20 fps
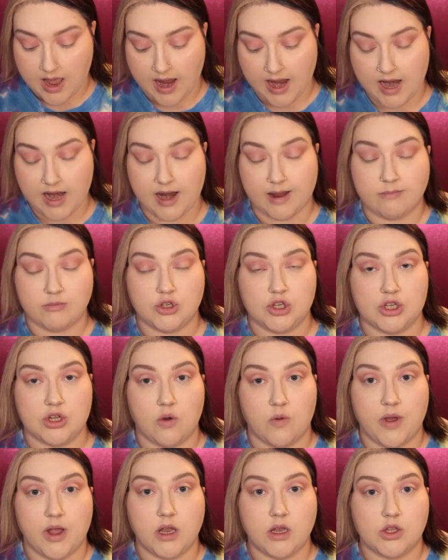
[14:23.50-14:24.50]
and I'm
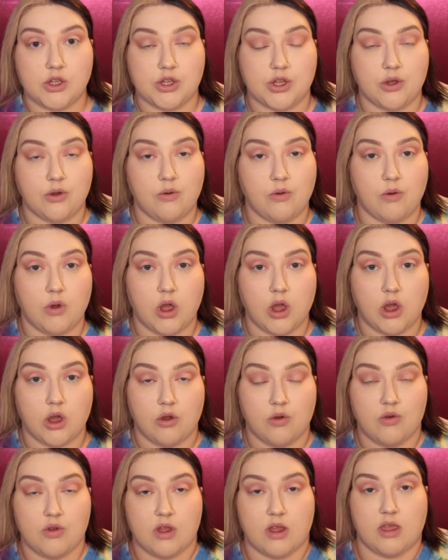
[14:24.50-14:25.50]
just going to
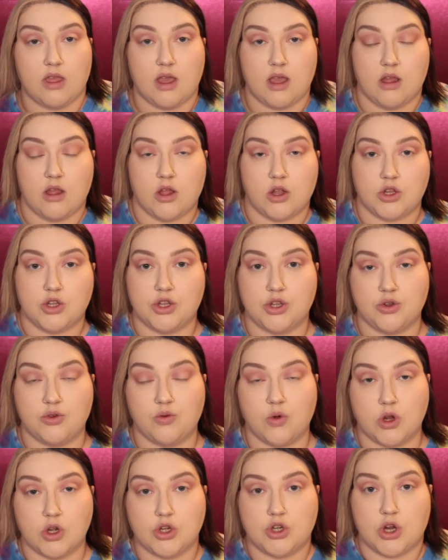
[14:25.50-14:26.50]
use this
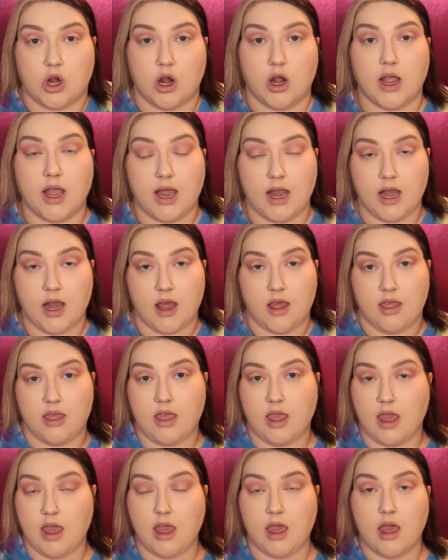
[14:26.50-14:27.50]
to
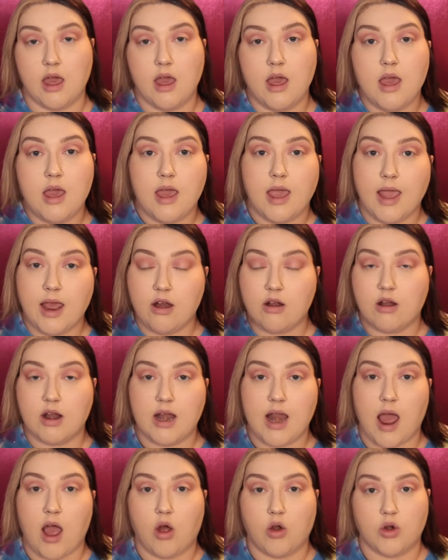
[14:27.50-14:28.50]
darken the inner
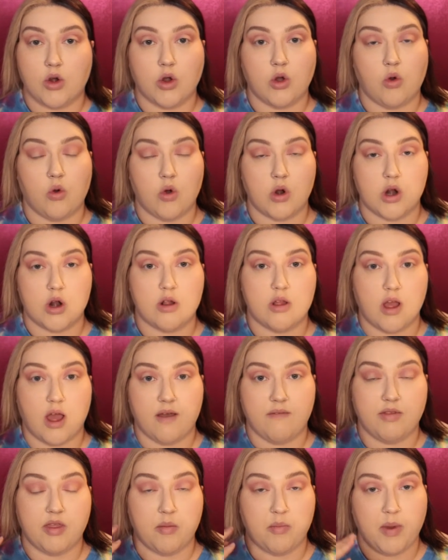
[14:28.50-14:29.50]
and outer corners
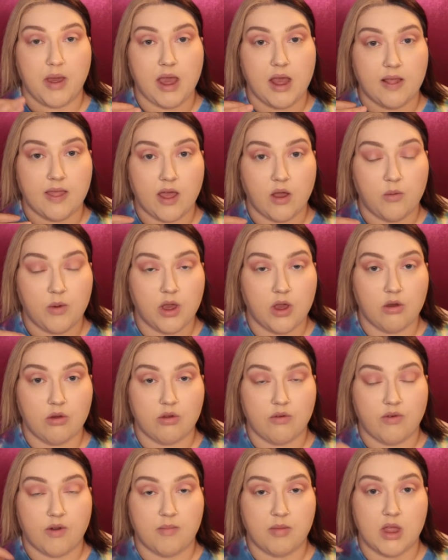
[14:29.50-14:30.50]
of the pink that we
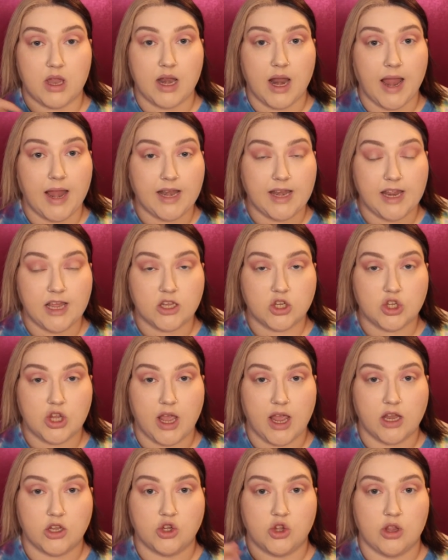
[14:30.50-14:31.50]
used from the 90s
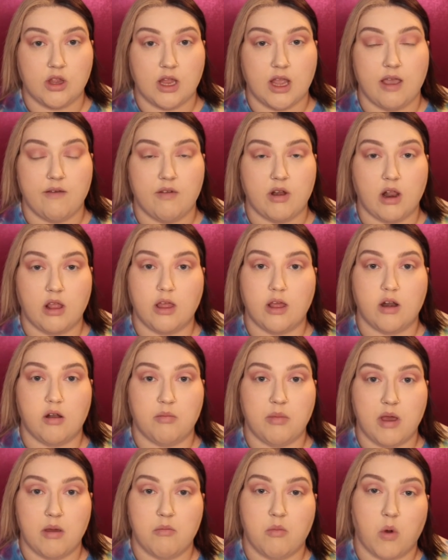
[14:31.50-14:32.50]
shade, just to give it a
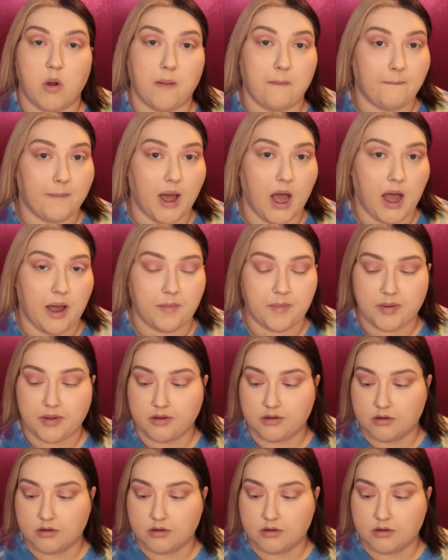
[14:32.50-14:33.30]
little bit more pop.